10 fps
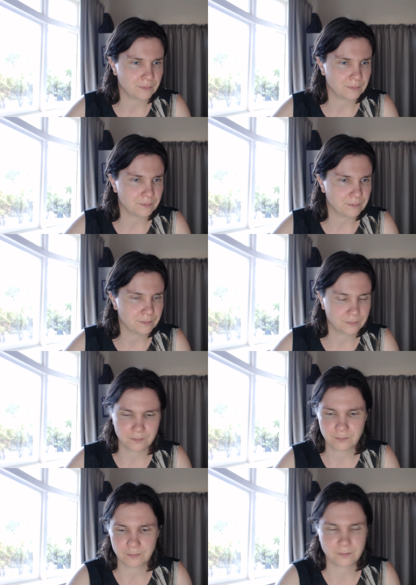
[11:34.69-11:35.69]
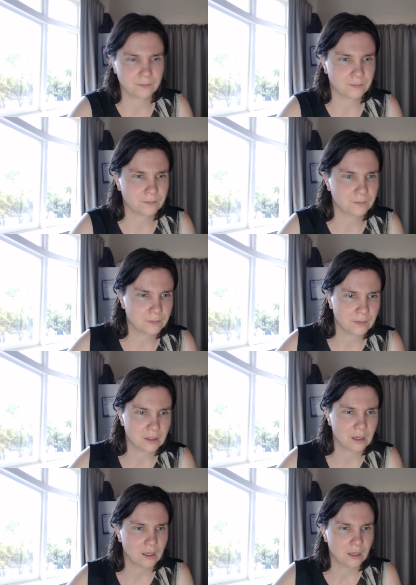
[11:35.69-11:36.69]

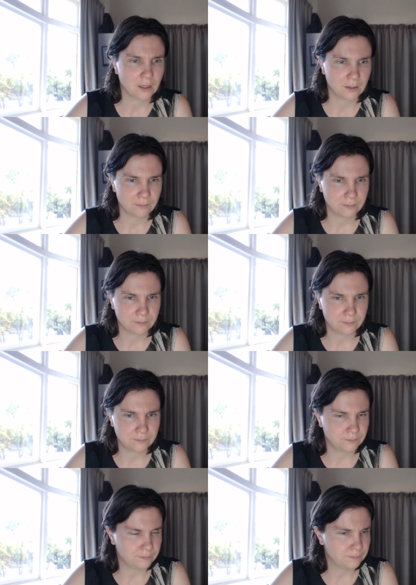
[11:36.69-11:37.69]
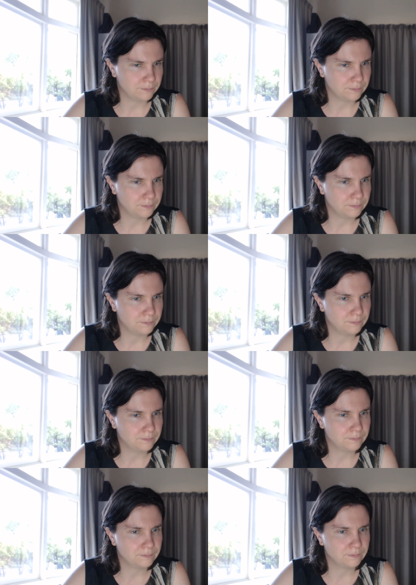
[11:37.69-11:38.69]

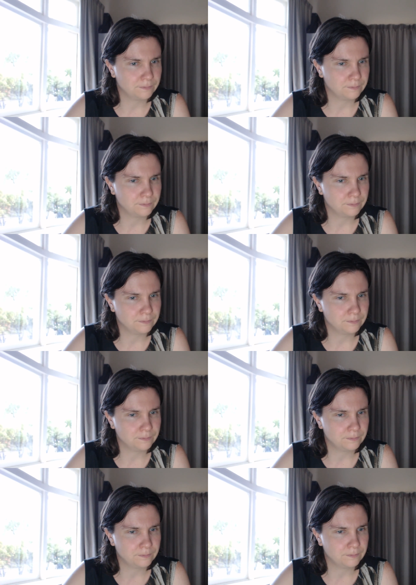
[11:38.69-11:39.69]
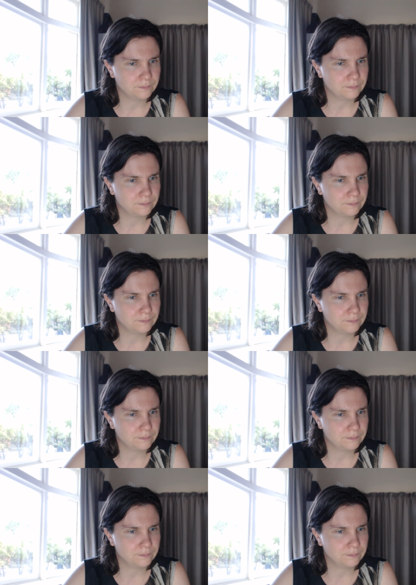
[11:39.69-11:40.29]
[no speech]